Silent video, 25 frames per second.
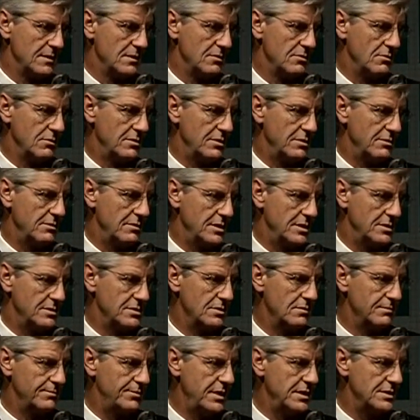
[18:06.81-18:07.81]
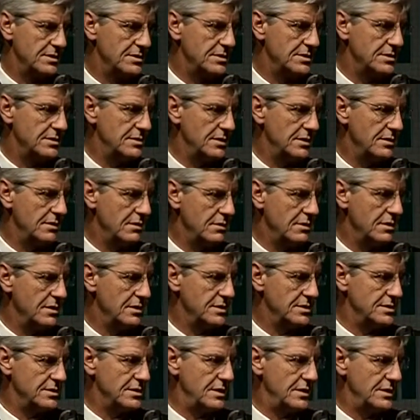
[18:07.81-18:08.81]
Whether it's obesity, heart
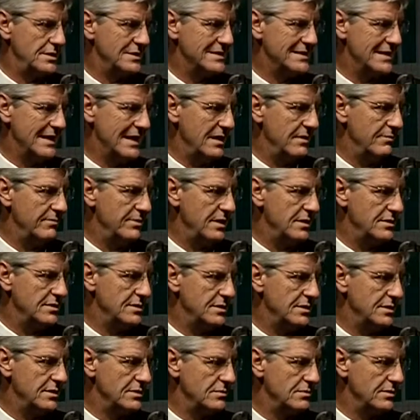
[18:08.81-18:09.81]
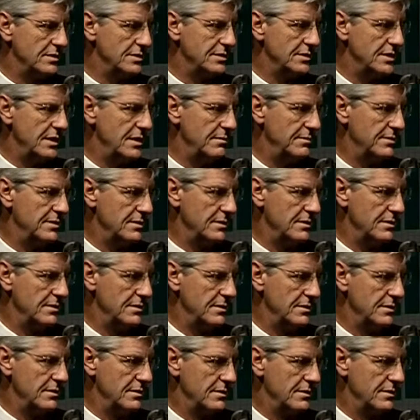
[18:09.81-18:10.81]
disease, diabetes, we seem to
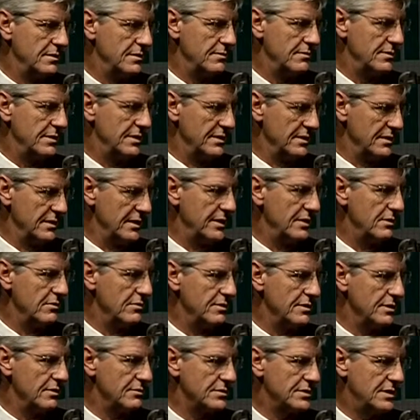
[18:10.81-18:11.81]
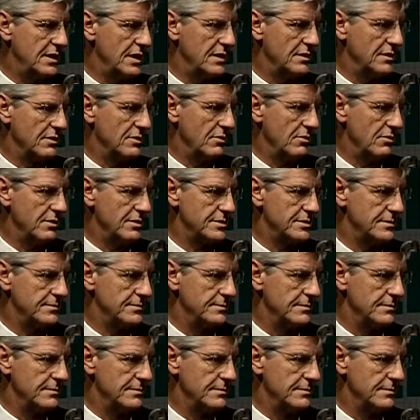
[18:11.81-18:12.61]
be the leader in those categories.